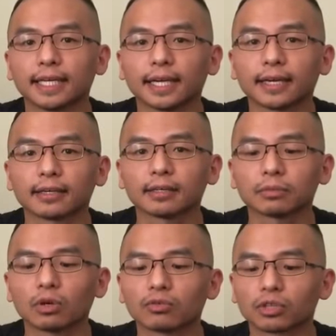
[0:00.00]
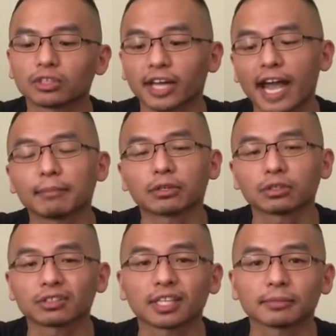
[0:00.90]
and the overall diameter are
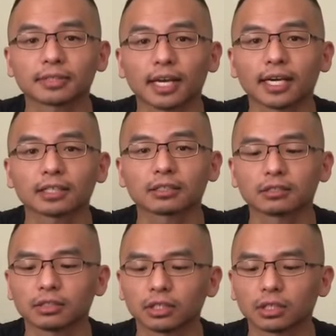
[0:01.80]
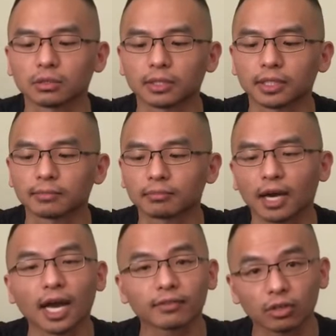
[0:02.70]
the same size. You know,
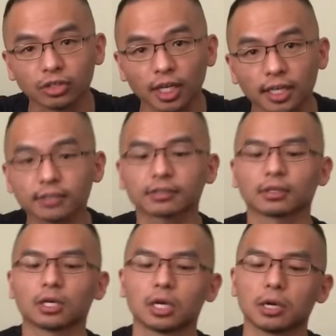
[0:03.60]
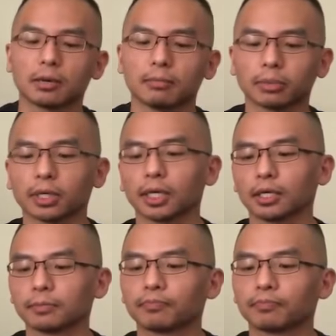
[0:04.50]
I have large hands, but